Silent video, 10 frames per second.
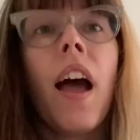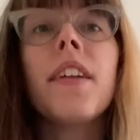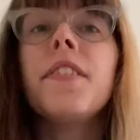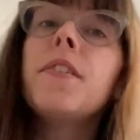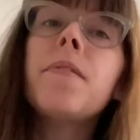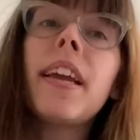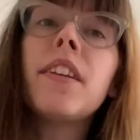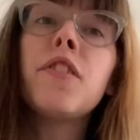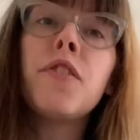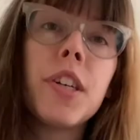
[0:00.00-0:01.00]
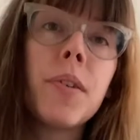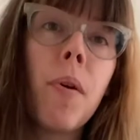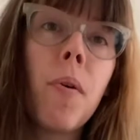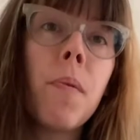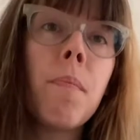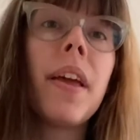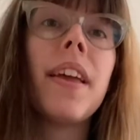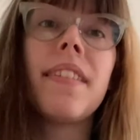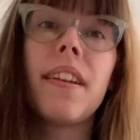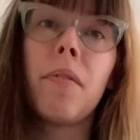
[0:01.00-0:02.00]
A toucan's true home
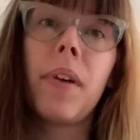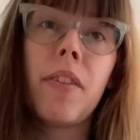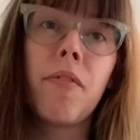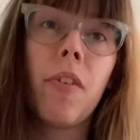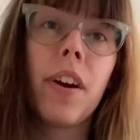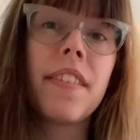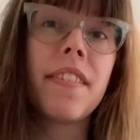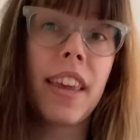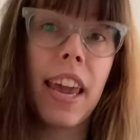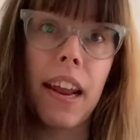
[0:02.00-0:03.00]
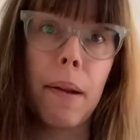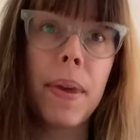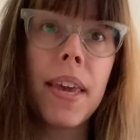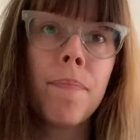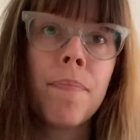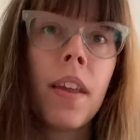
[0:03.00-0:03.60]
is in a rainforest's canopy.